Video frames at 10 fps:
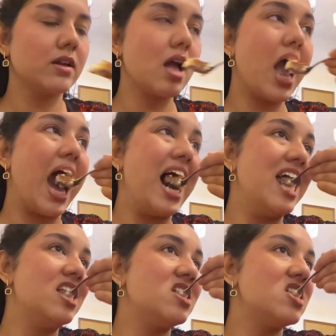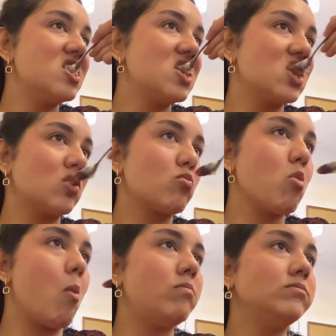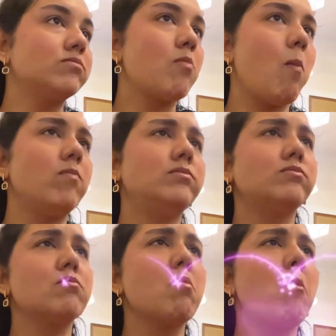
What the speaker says: nothing that proceeds from